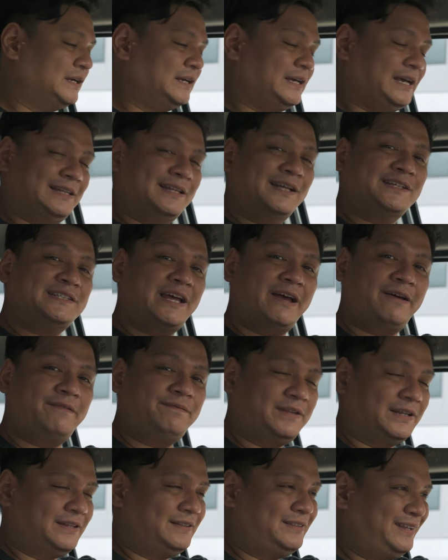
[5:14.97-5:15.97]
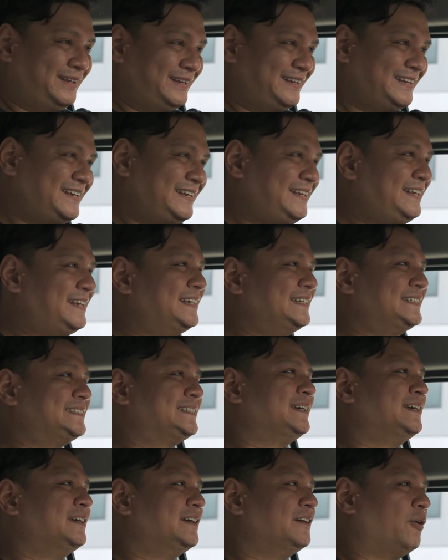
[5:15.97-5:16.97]
It does have the dinkiest
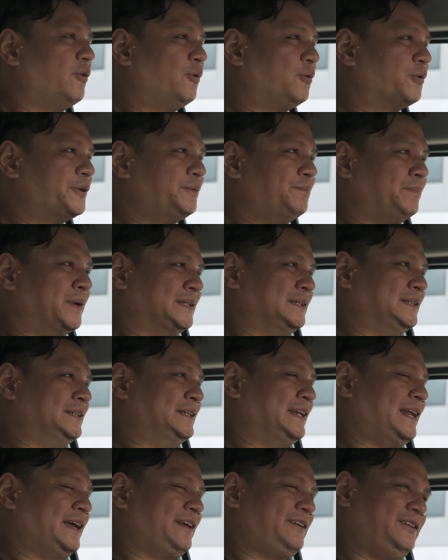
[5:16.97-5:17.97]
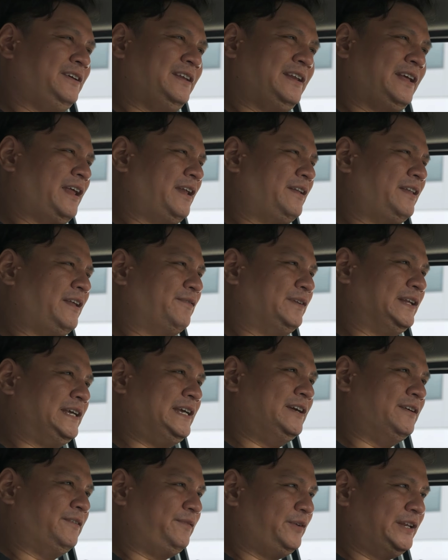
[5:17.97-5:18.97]
horn button that you can definitely
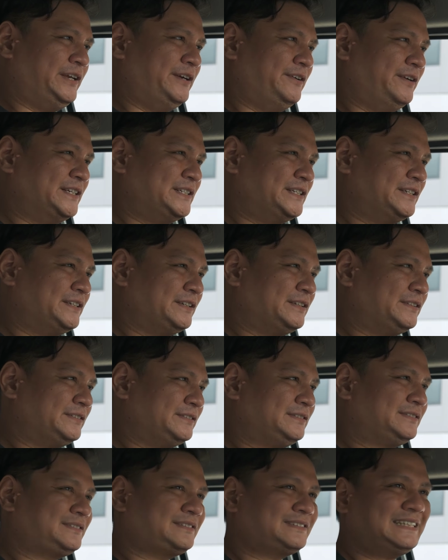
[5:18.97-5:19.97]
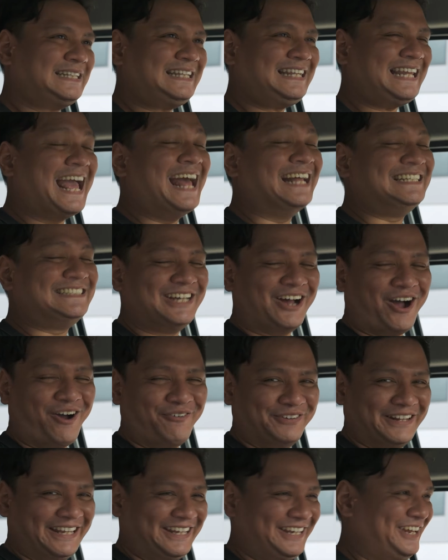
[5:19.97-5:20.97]
hear. If you can hear this, it's
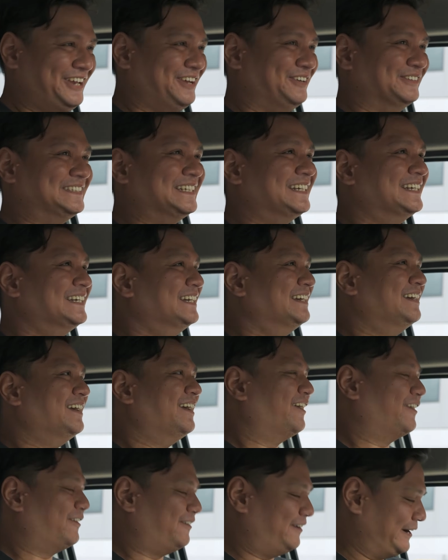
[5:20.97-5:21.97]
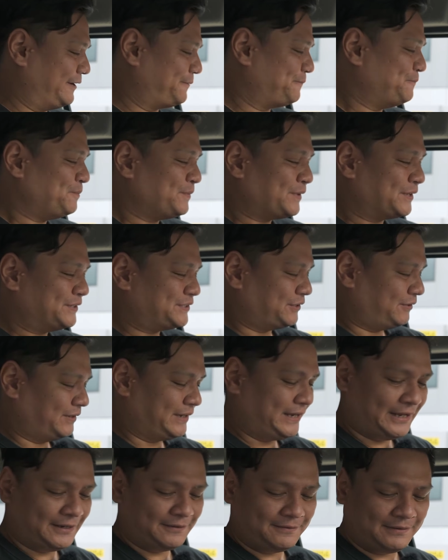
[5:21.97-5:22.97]
awfully cute. All right, so
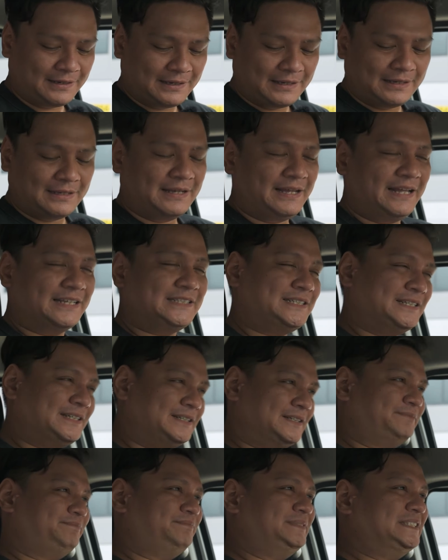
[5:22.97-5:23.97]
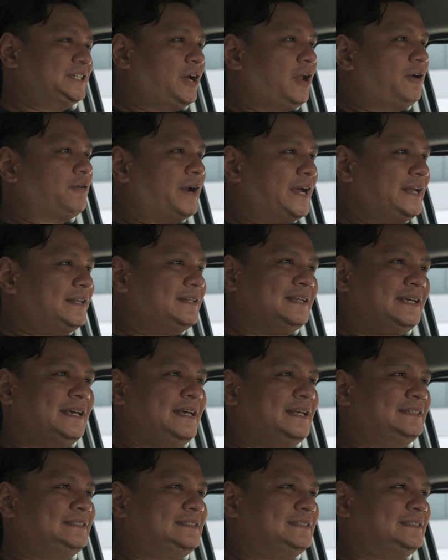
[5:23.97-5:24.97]
again, it's all right.
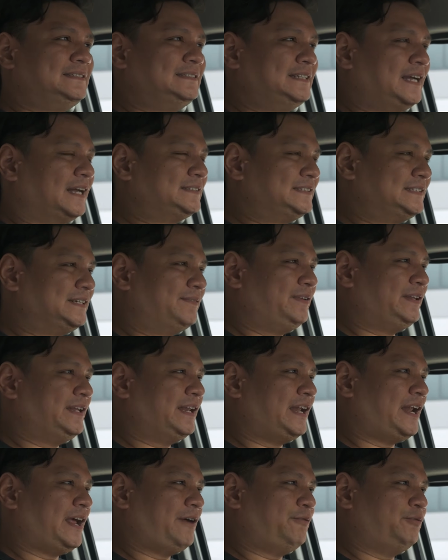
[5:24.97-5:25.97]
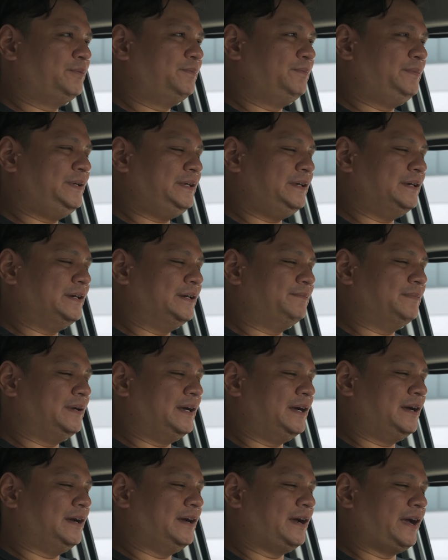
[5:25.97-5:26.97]
It's not something that I would be
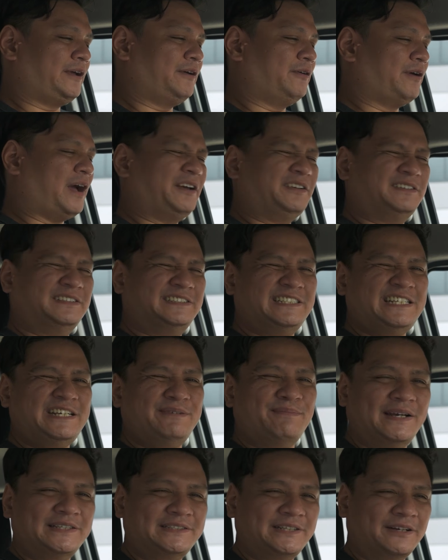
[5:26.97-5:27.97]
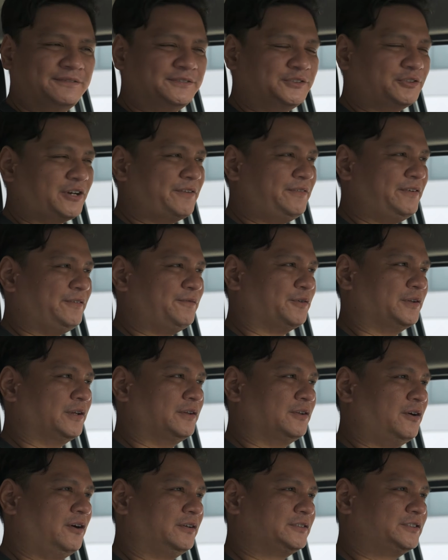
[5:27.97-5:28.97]
I see myself driving for the
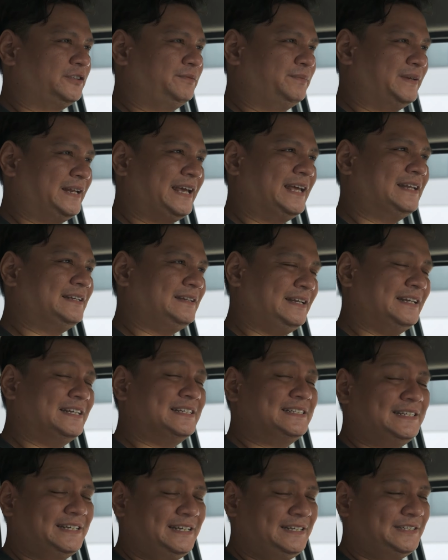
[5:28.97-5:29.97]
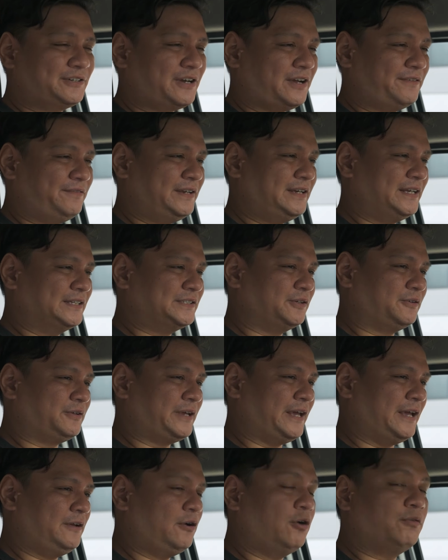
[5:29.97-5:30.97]
long term, but again, in the city driving, it's
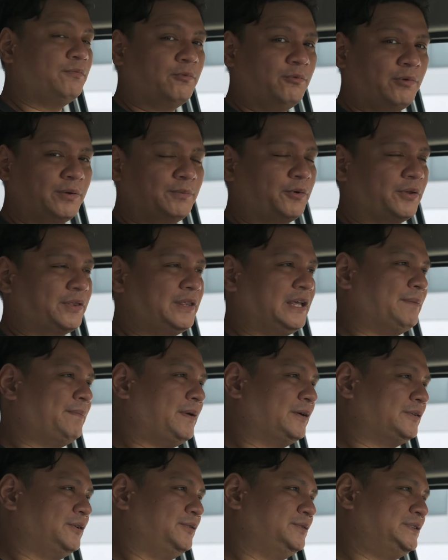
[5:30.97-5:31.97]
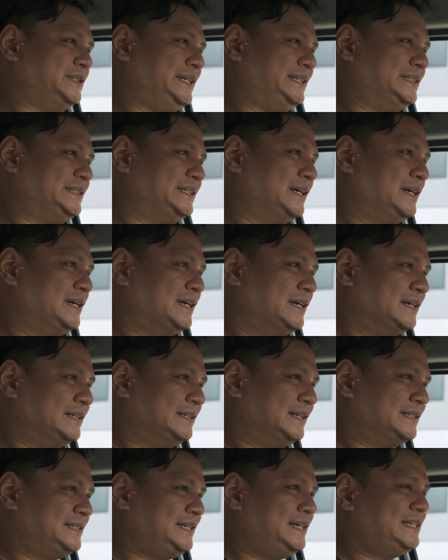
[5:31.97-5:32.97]
okay. Oh, one more thing about those seats.
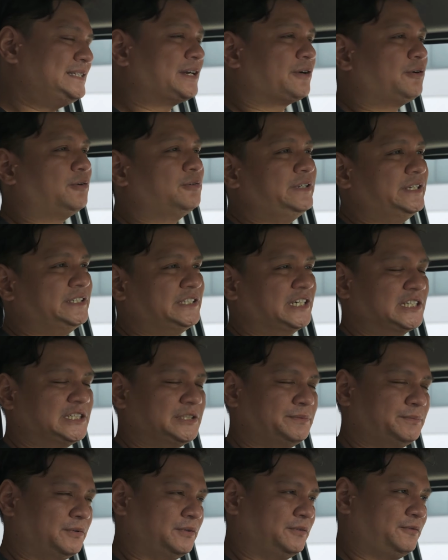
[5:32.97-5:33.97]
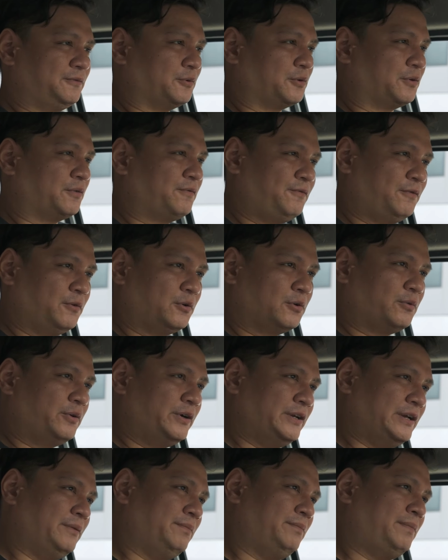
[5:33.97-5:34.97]
The seats are only adjustable for
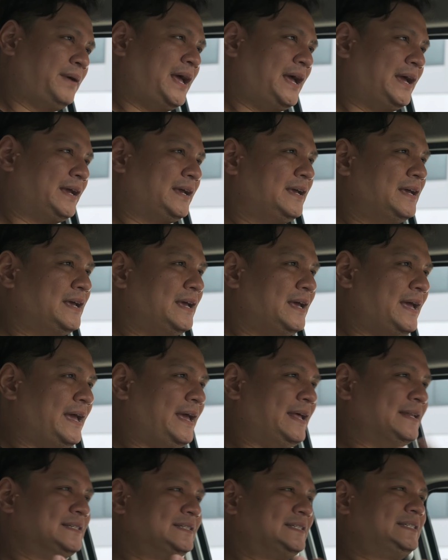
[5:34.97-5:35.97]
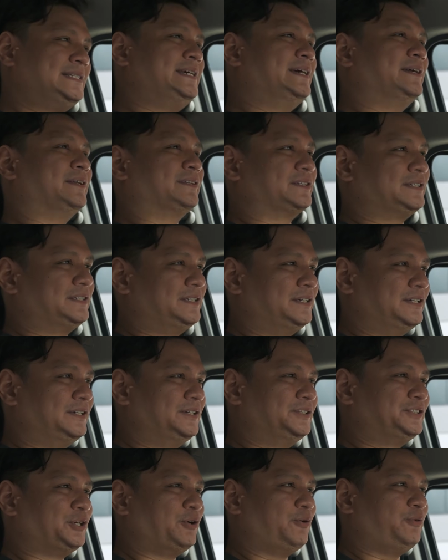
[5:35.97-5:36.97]
forward and back and tilt,
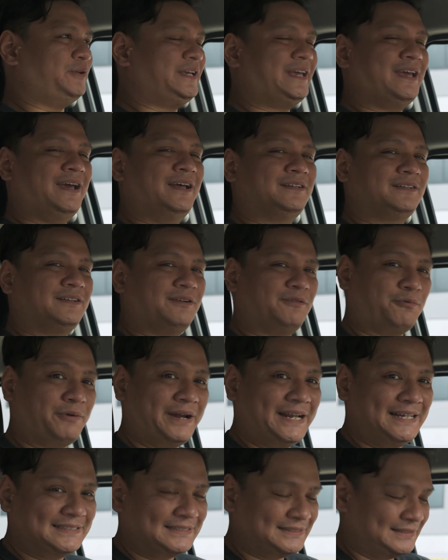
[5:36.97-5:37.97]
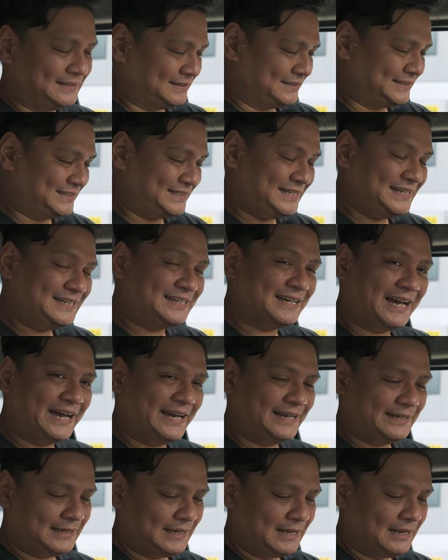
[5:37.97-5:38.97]
so you can't raise the seat
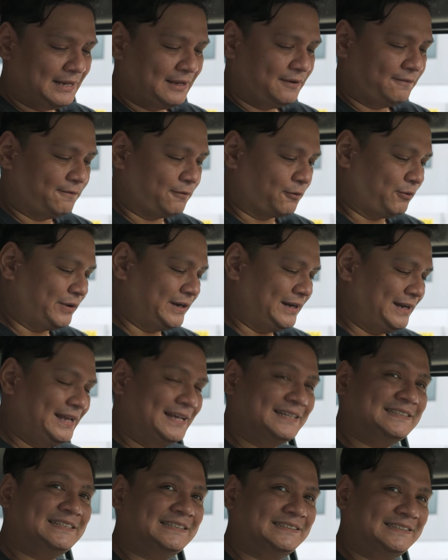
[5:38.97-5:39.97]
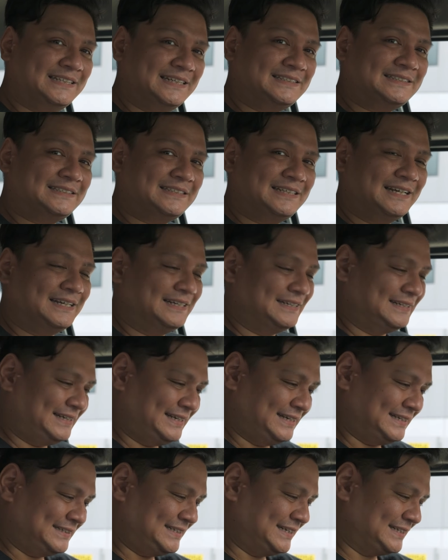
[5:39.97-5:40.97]
height for what it is. It's just
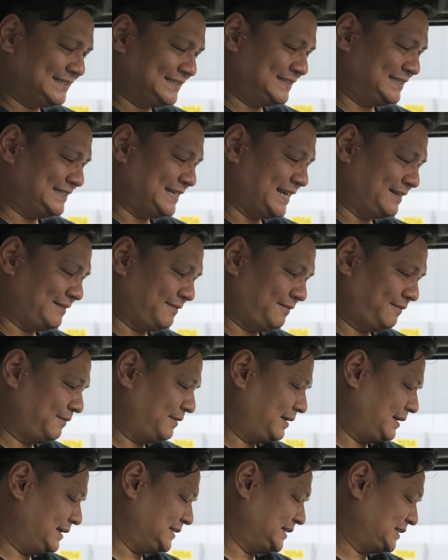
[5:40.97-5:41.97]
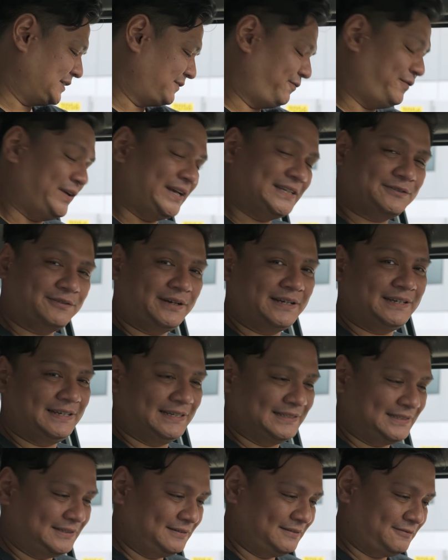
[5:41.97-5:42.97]
set. It's just fixed
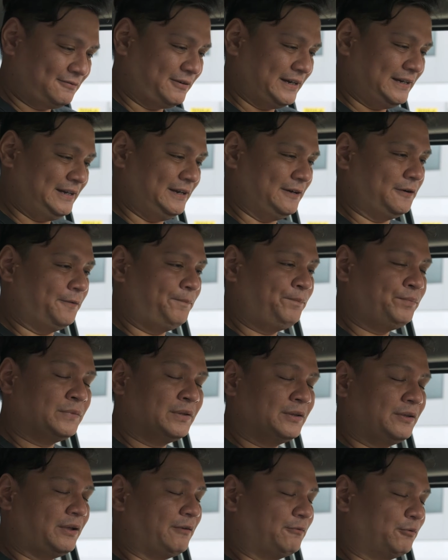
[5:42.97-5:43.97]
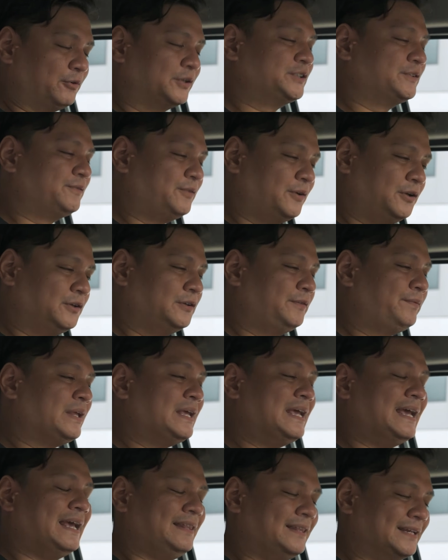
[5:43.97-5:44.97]
right here. And worst of all,
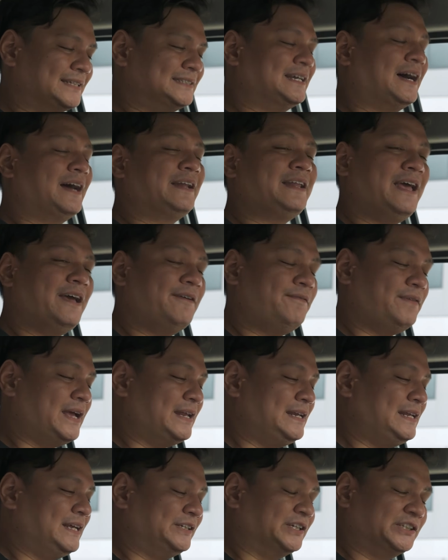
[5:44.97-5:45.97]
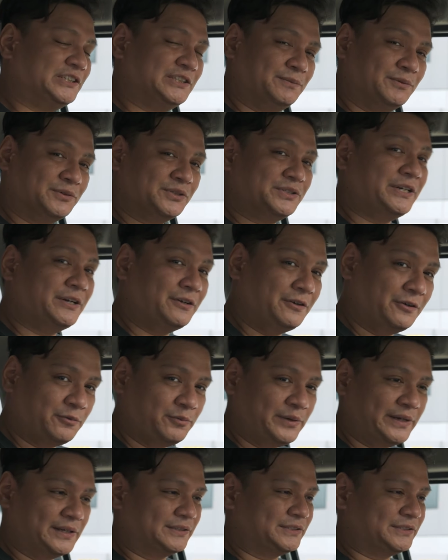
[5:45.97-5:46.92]
it does not have any adjustable steering wheel.